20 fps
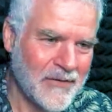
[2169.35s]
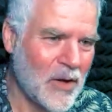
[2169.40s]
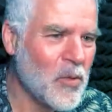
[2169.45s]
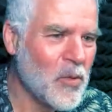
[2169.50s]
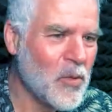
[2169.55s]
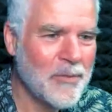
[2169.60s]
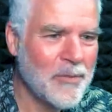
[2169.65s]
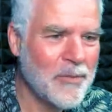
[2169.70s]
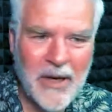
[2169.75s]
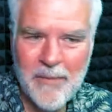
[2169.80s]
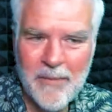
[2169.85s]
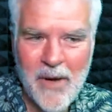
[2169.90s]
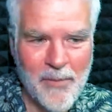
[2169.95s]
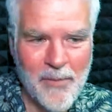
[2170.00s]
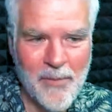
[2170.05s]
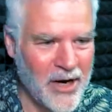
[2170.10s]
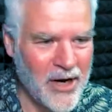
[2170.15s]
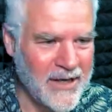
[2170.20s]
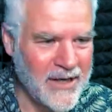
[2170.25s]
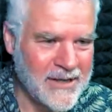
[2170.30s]
they want to pick
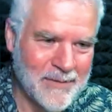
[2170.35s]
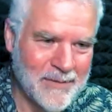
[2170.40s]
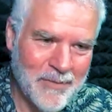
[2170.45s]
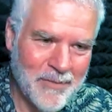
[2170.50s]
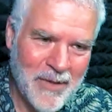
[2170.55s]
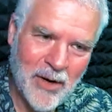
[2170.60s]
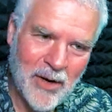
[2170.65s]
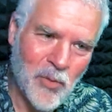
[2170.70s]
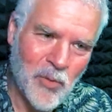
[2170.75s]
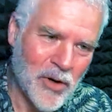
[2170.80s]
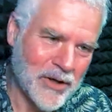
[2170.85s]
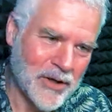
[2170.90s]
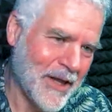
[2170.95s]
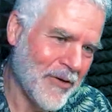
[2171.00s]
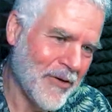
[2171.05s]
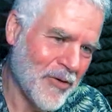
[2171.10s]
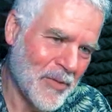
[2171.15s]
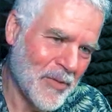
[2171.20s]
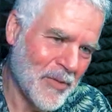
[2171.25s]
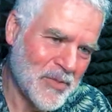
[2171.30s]
my brains about what
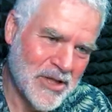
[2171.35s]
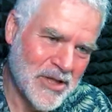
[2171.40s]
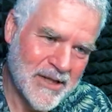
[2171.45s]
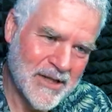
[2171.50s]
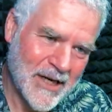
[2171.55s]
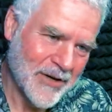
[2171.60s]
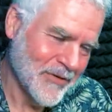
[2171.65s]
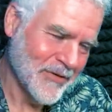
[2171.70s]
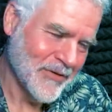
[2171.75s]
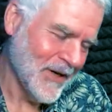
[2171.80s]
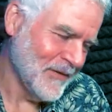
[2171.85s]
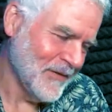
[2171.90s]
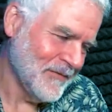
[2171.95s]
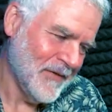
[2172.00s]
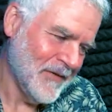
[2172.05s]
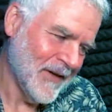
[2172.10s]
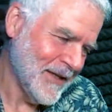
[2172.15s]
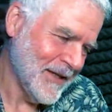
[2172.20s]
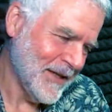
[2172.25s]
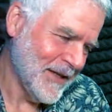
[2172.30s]
their options are
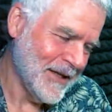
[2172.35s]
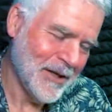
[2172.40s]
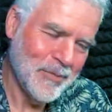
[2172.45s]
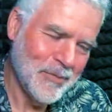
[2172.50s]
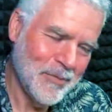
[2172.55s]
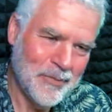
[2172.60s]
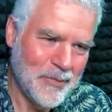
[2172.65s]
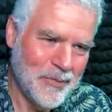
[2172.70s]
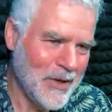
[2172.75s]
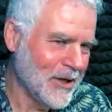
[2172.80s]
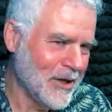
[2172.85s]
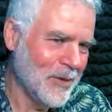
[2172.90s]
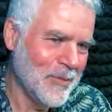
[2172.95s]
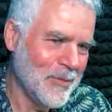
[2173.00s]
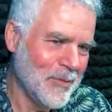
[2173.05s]
around funding. I'm, I mean,